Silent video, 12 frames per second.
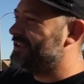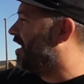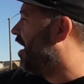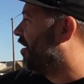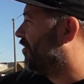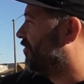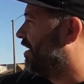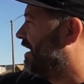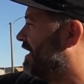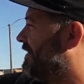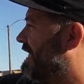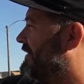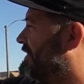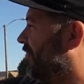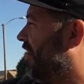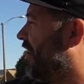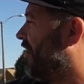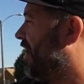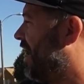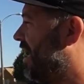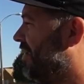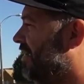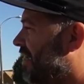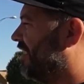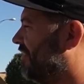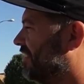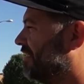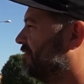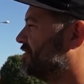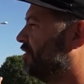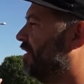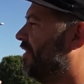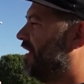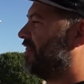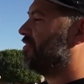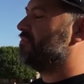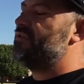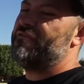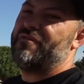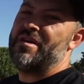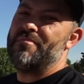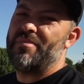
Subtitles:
concrete in that little area. And I think there was only like 3 feet